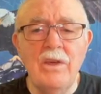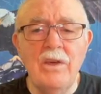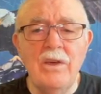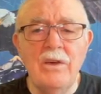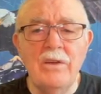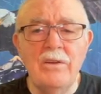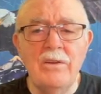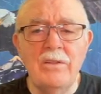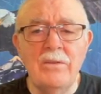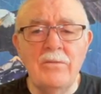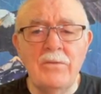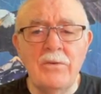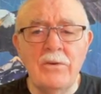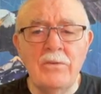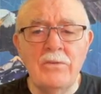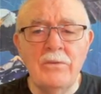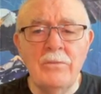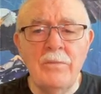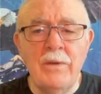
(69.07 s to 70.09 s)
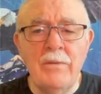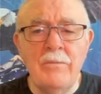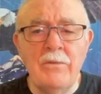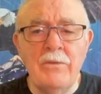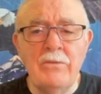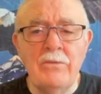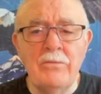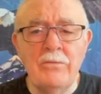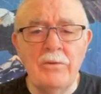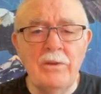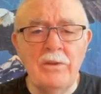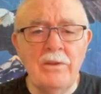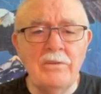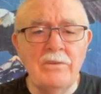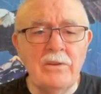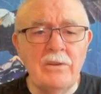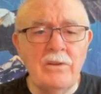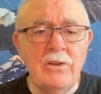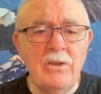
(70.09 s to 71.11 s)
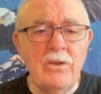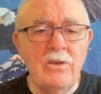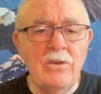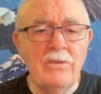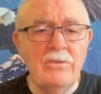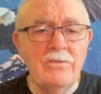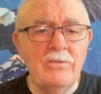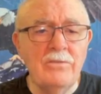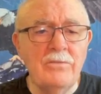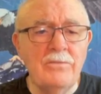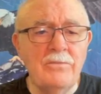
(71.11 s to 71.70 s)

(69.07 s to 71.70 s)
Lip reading: under the First Amendment's religion clause.